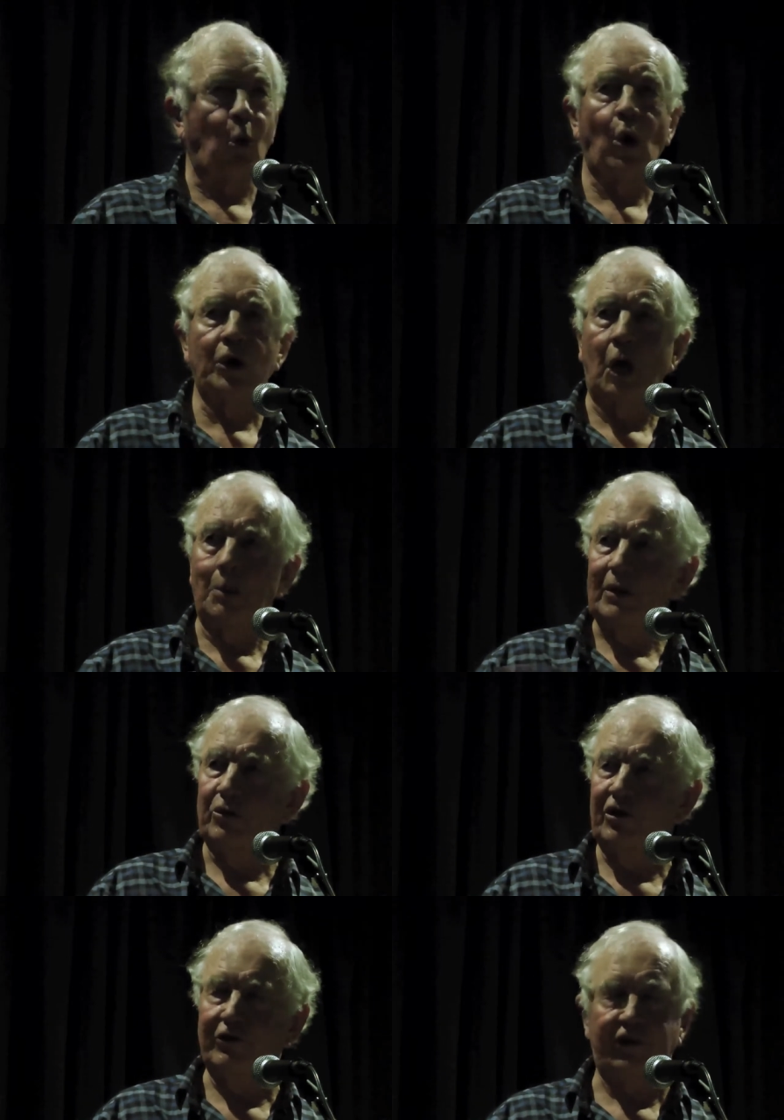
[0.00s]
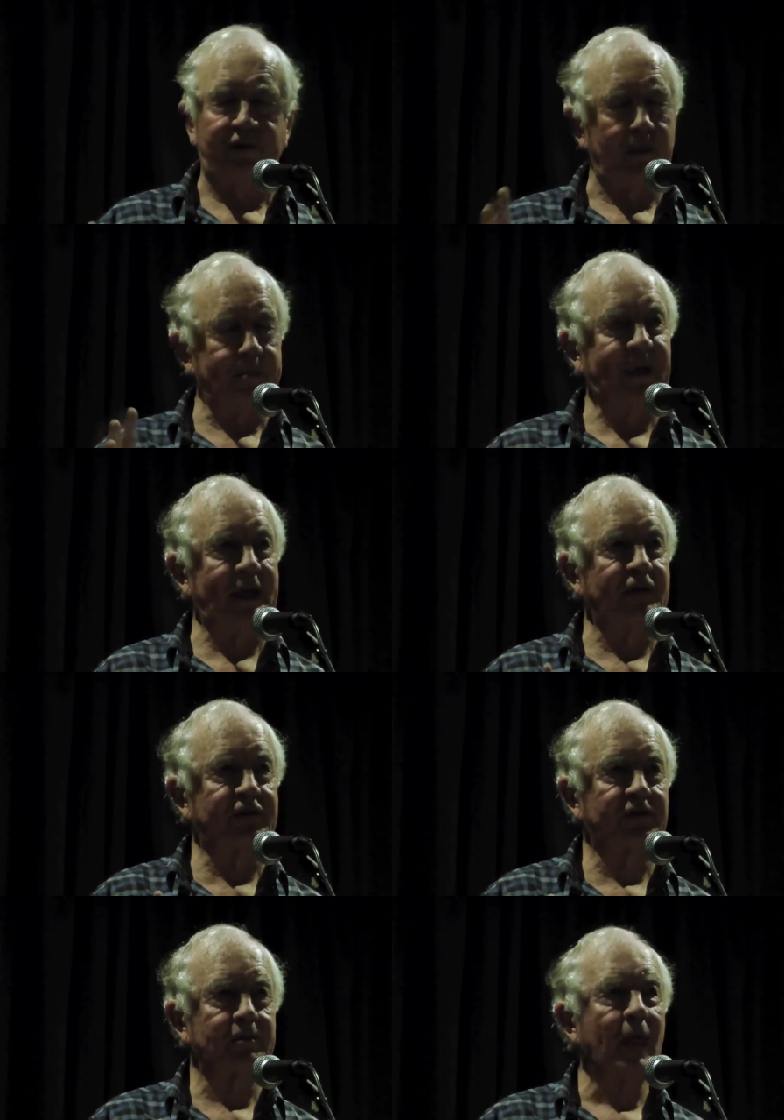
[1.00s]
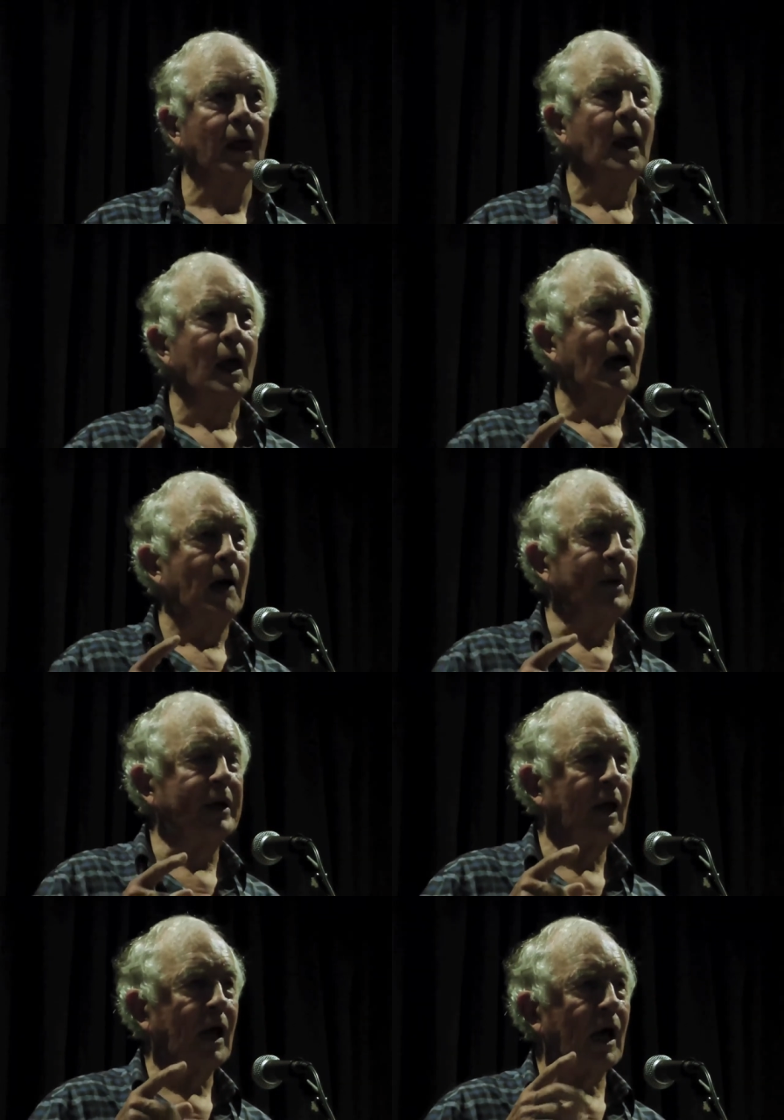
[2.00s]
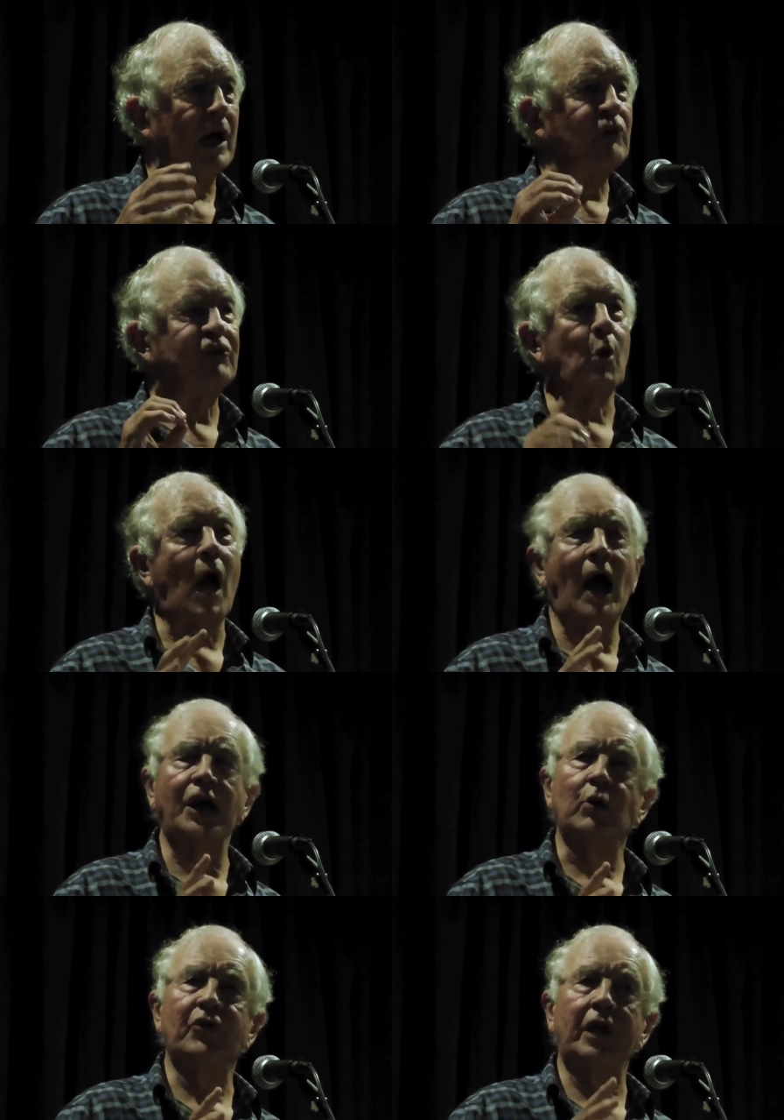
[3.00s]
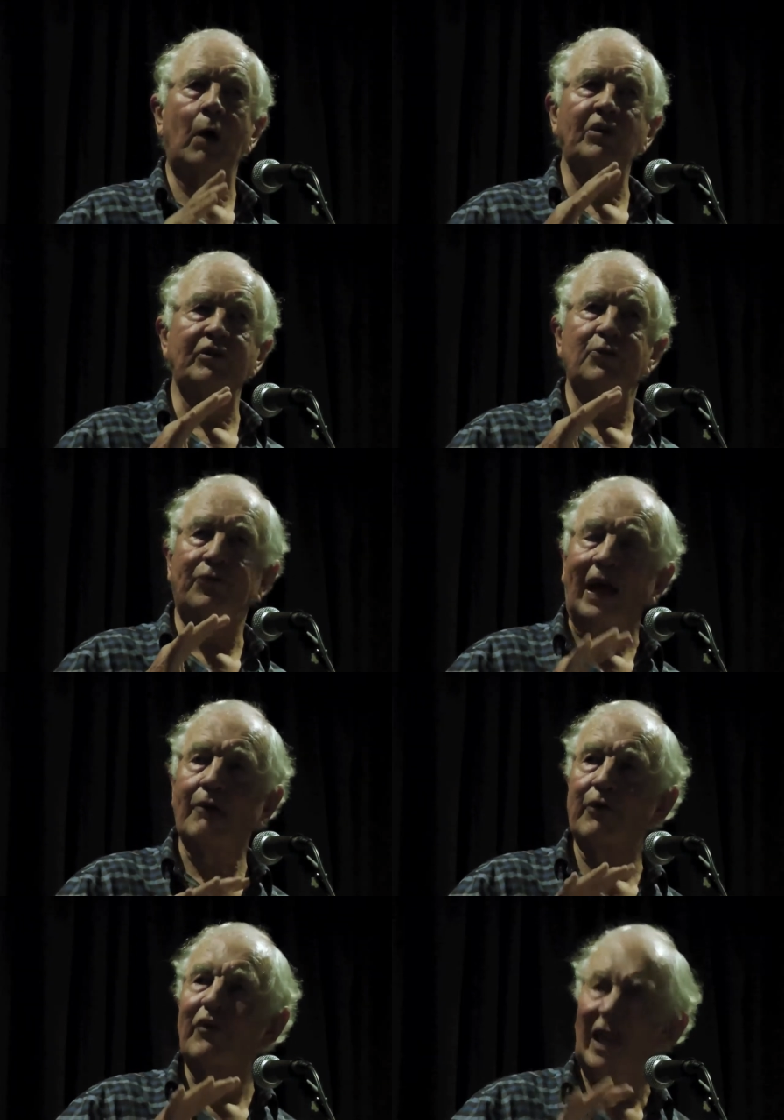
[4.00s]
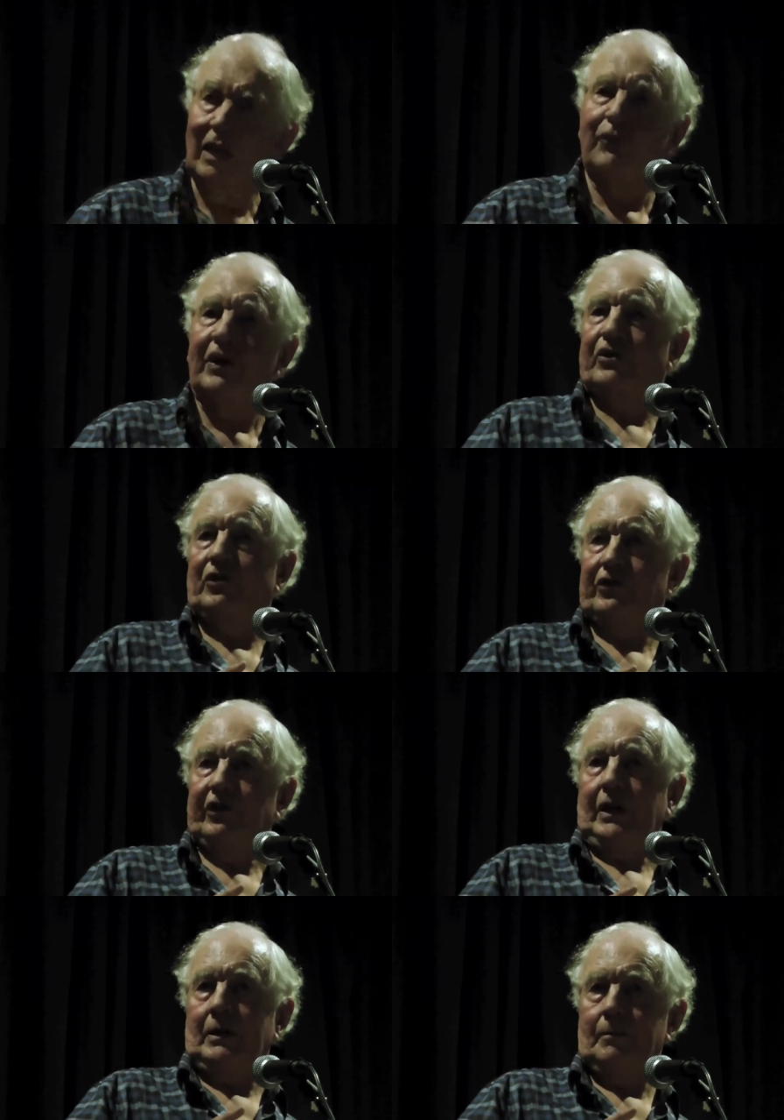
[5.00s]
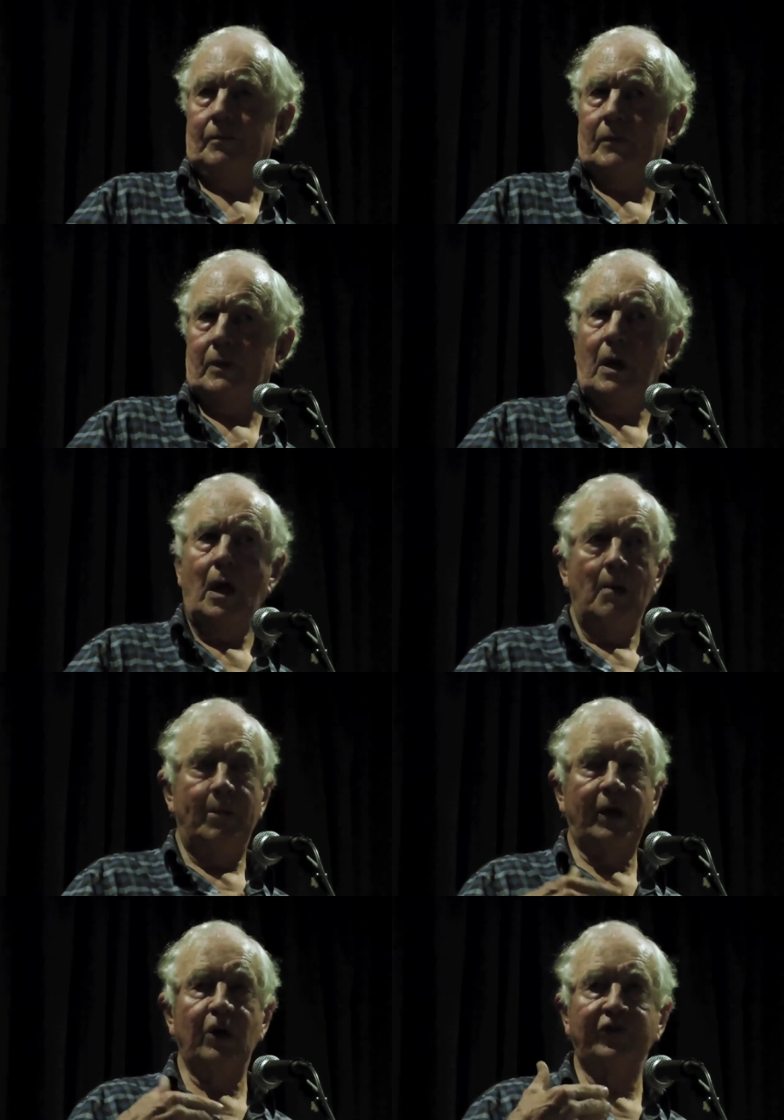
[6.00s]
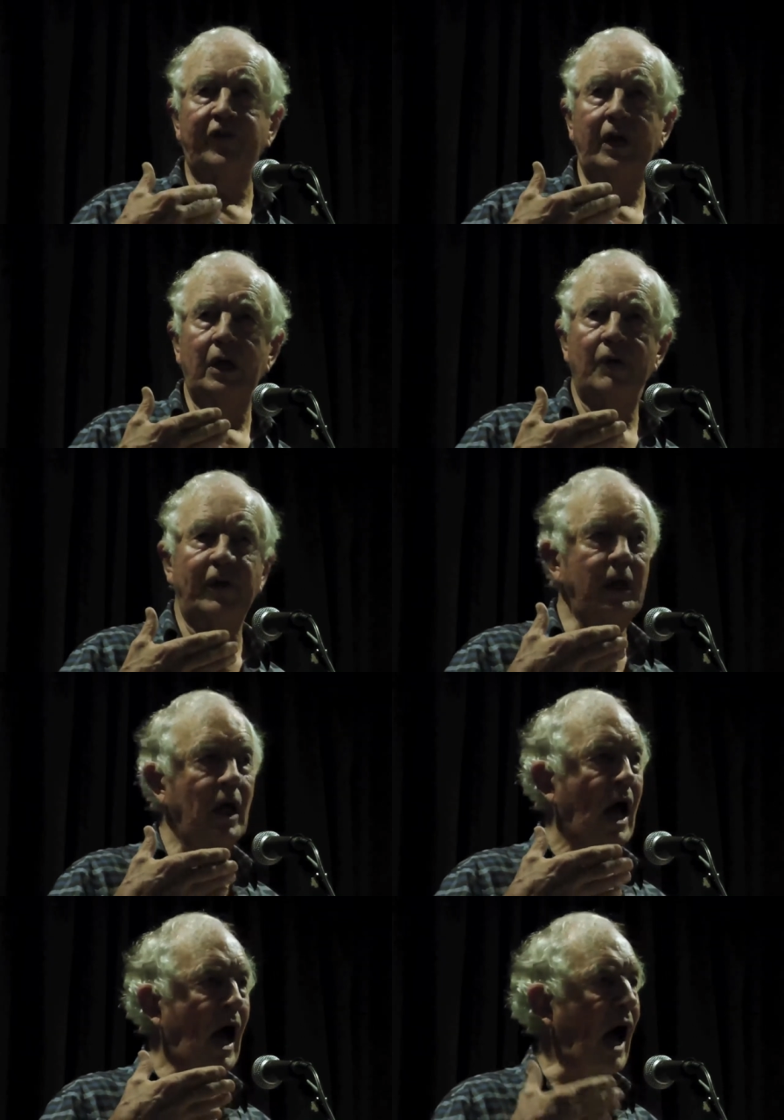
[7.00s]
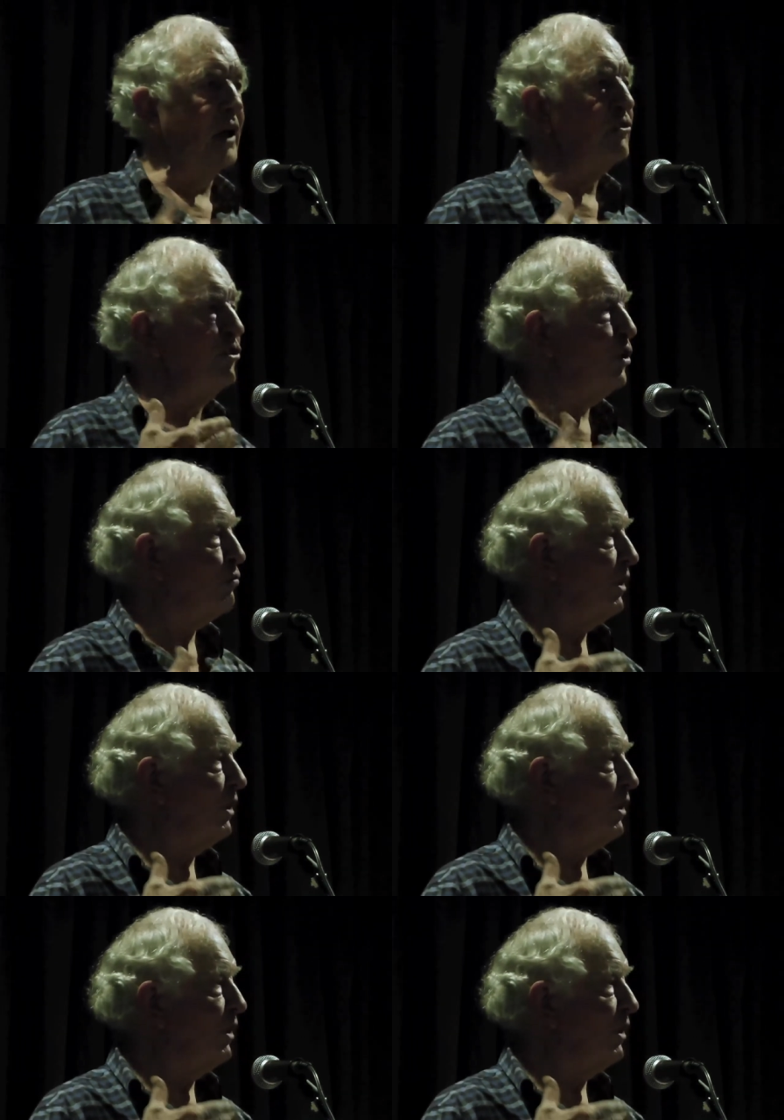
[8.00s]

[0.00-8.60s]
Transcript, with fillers: war nobody was interested in peace. but I used to argue that I was in favour of inefficiency because the, the undue